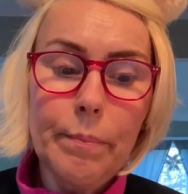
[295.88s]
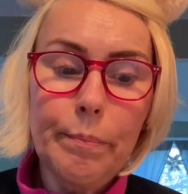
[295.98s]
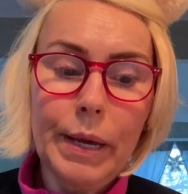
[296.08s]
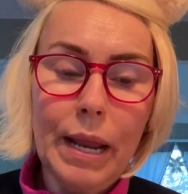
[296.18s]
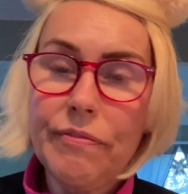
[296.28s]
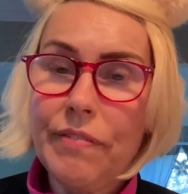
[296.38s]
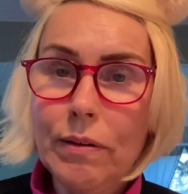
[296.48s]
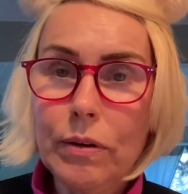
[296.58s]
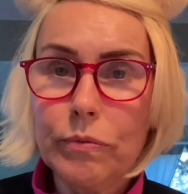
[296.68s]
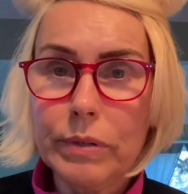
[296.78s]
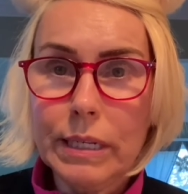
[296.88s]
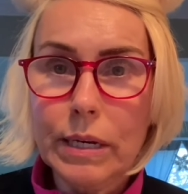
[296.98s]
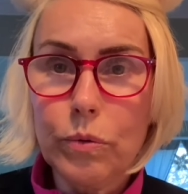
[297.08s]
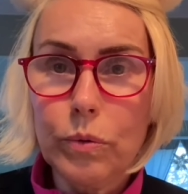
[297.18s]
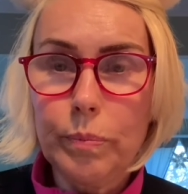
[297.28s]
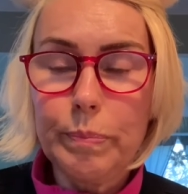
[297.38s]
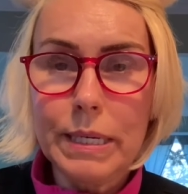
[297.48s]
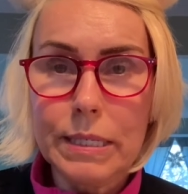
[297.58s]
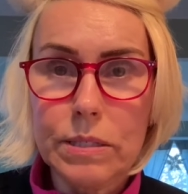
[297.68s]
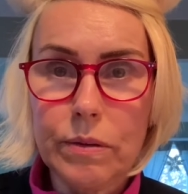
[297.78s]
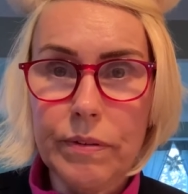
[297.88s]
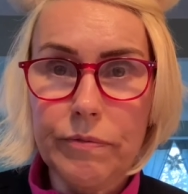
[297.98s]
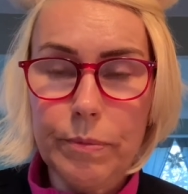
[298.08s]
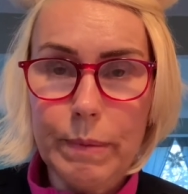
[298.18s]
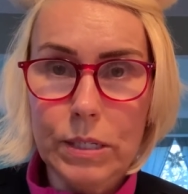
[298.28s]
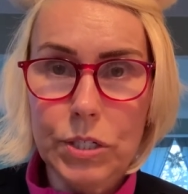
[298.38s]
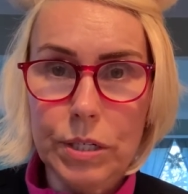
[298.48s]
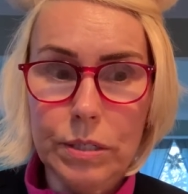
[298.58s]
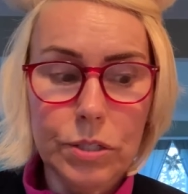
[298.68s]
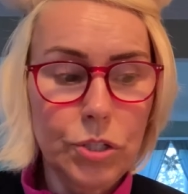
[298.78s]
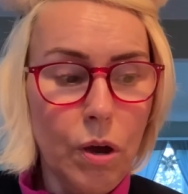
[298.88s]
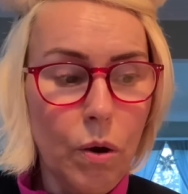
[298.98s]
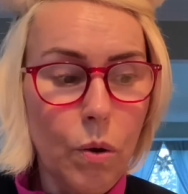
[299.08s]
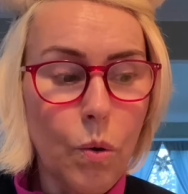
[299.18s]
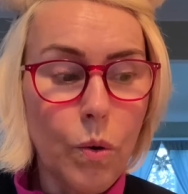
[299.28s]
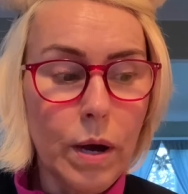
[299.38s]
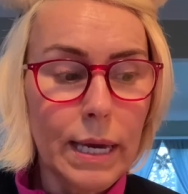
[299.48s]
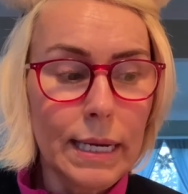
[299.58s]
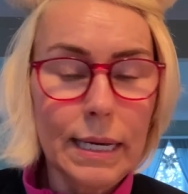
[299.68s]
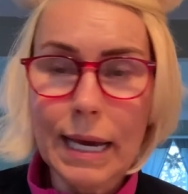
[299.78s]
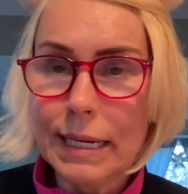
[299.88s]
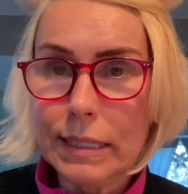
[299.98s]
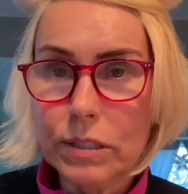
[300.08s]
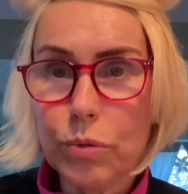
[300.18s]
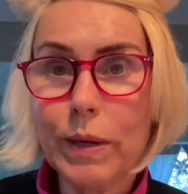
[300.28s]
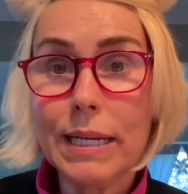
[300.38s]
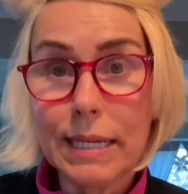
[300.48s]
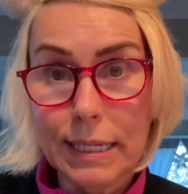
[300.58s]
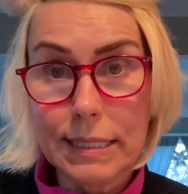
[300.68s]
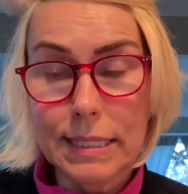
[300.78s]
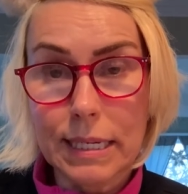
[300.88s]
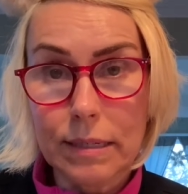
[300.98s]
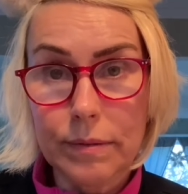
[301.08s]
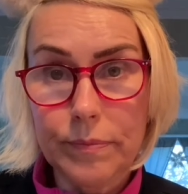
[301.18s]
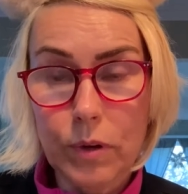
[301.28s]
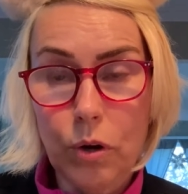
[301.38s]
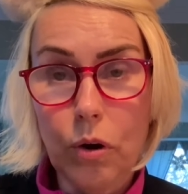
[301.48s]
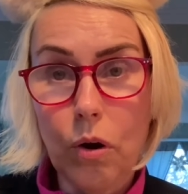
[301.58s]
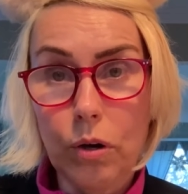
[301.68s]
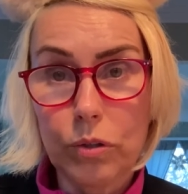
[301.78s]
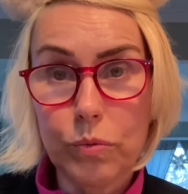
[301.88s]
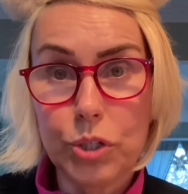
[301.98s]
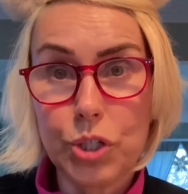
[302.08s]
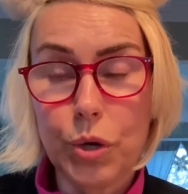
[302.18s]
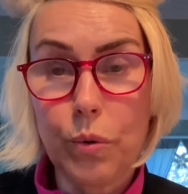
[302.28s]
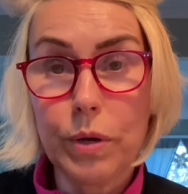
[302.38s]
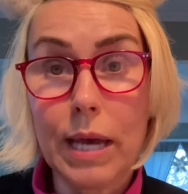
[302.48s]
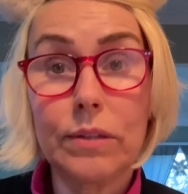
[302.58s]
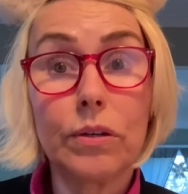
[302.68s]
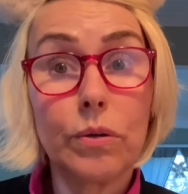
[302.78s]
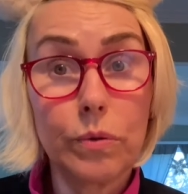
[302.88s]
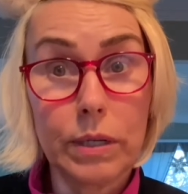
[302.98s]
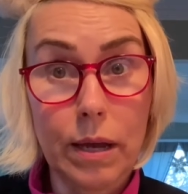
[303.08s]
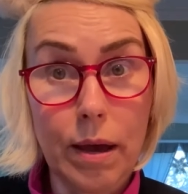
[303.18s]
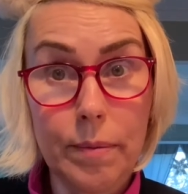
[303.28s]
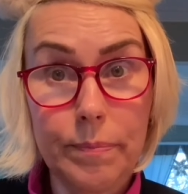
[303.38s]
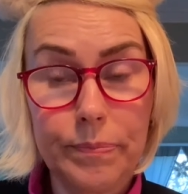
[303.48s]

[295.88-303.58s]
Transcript: But I found a really cool piece of information. So in 2019, her art was shown at the Guggenheim.